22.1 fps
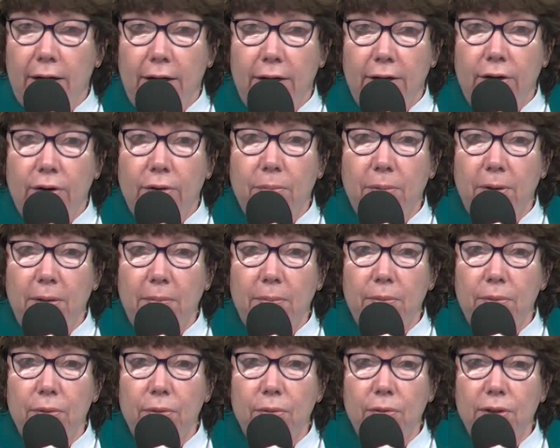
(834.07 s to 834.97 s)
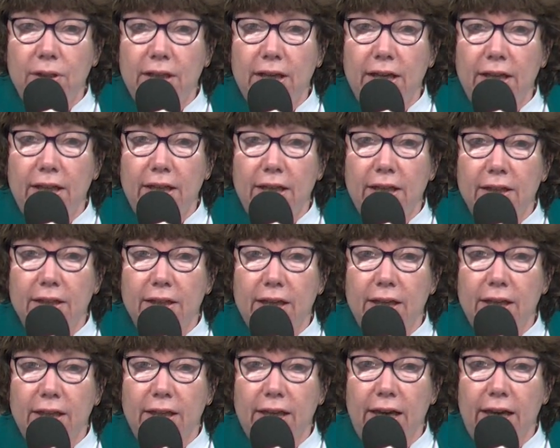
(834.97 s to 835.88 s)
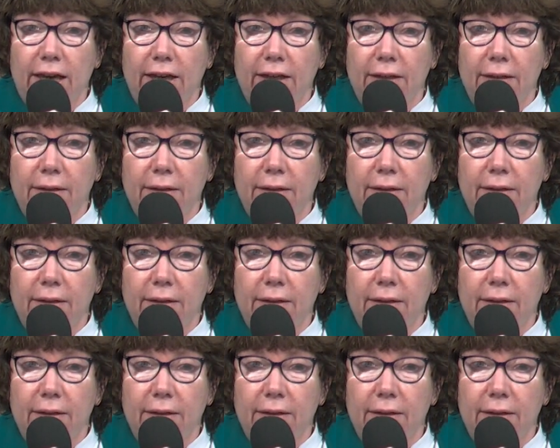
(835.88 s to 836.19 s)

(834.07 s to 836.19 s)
There are people who say things like that.